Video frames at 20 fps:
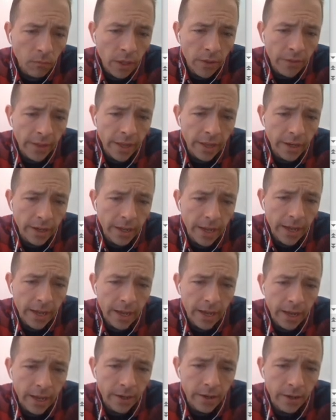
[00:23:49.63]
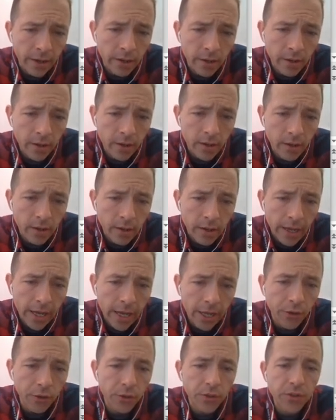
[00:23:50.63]
that had
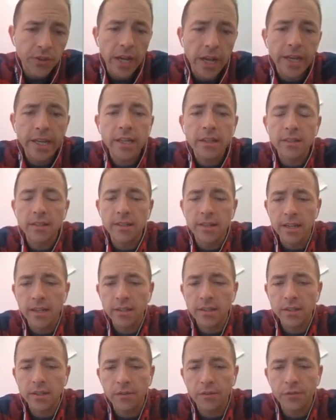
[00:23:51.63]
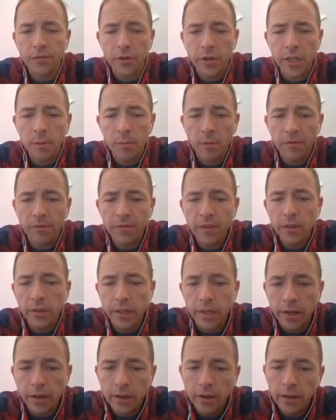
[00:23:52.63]
heterozygosness for
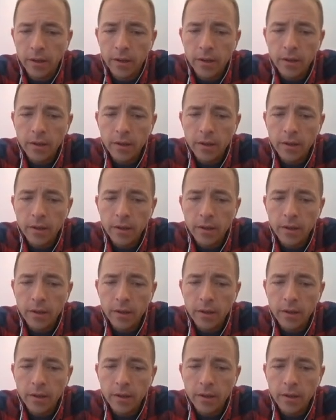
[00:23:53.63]
hemophilia,